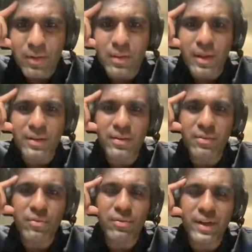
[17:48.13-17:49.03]
that's a
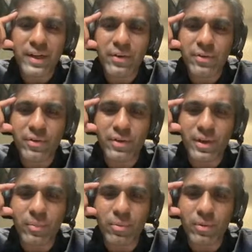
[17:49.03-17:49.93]
really
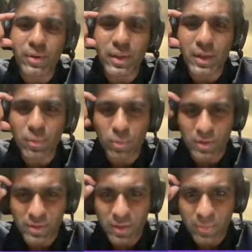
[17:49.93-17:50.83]
interesting point. That it
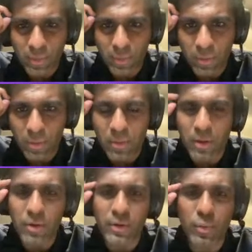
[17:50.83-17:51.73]
wasn't even
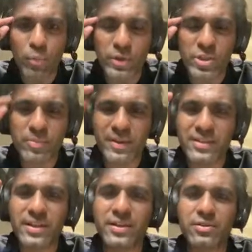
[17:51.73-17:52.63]
loading, which
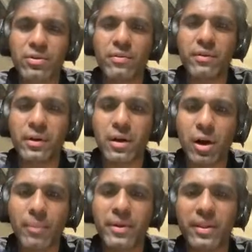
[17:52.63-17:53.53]
means that it's not even
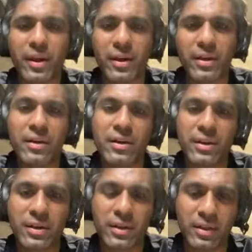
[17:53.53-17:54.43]
coming there
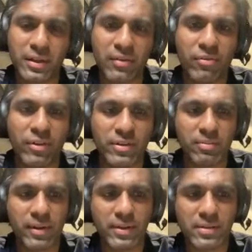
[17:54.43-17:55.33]
in the first
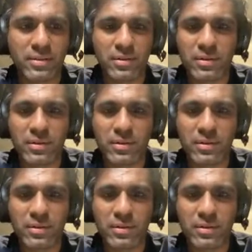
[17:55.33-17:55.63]
place.